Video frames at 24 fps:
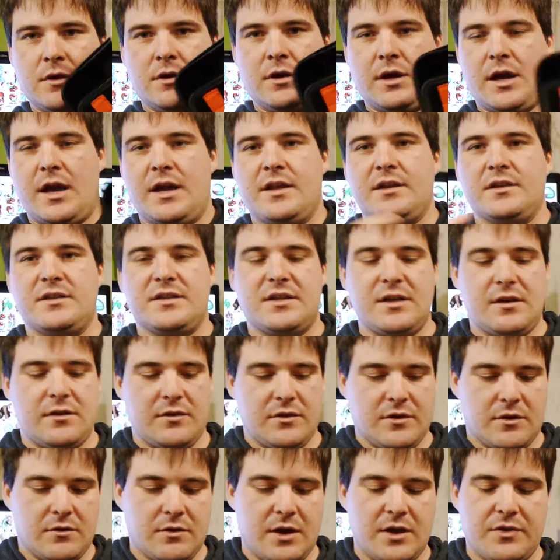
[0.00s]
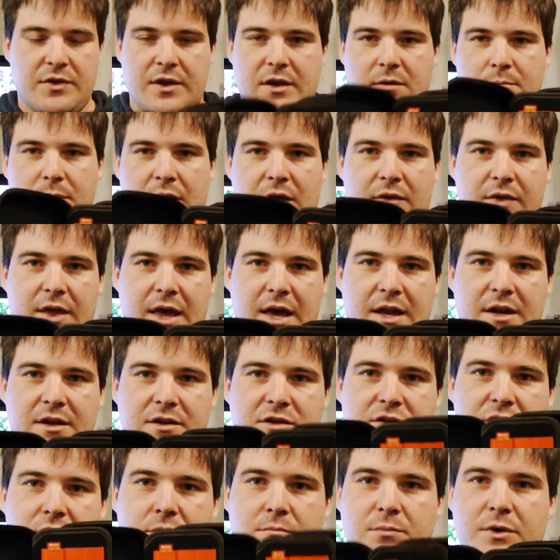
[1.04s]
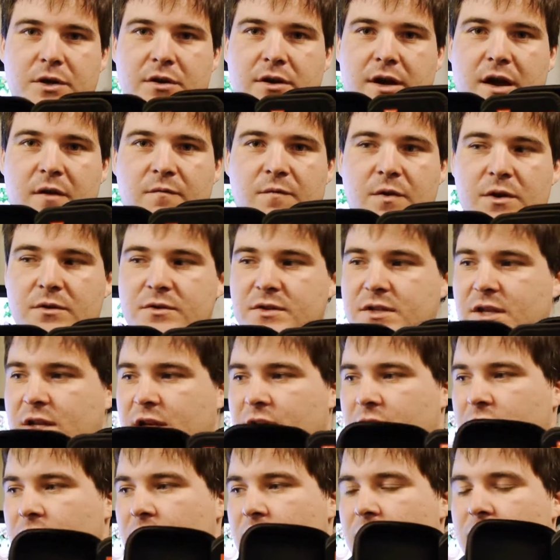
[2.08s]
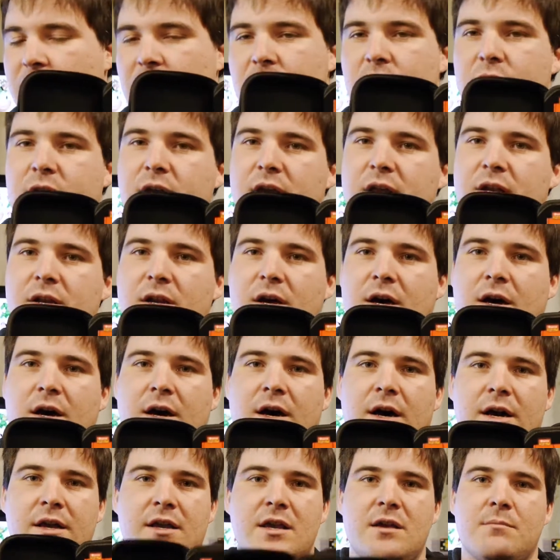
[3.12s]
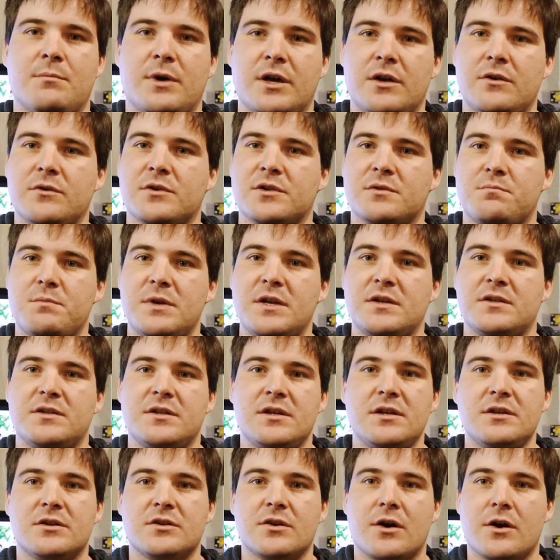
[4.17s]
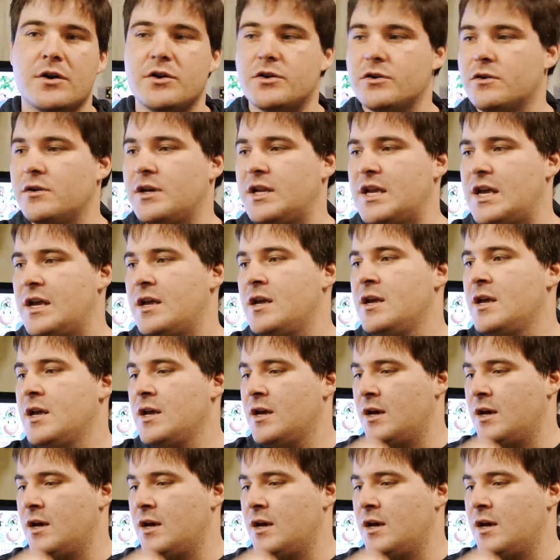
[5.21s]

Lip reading: And see, the great thing about that is you can put your headphones in it. You can, I keep my USB-C charger in it.